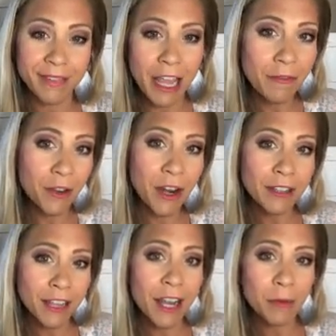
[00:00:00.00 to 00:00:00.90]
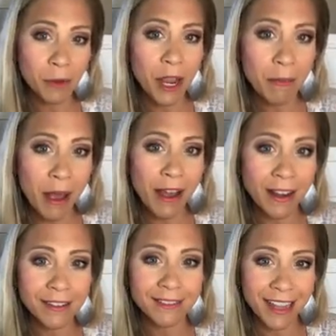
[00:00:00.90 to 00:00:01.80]
If you're not there, pray about
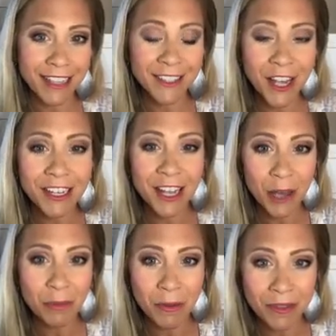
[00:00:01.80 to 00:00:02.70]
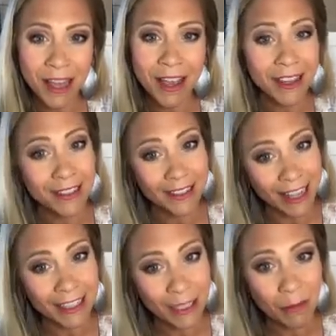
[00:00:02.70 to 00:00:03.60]
it. Ask God to help you with that, because
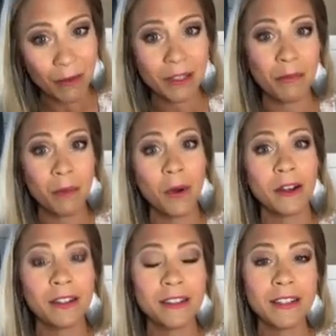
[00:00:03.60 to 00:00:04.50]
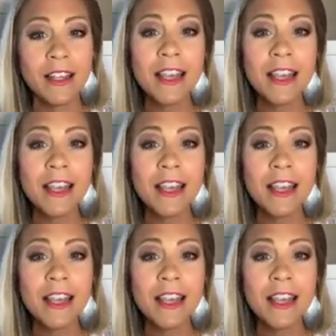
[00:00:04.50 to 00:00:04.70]
that's the most important,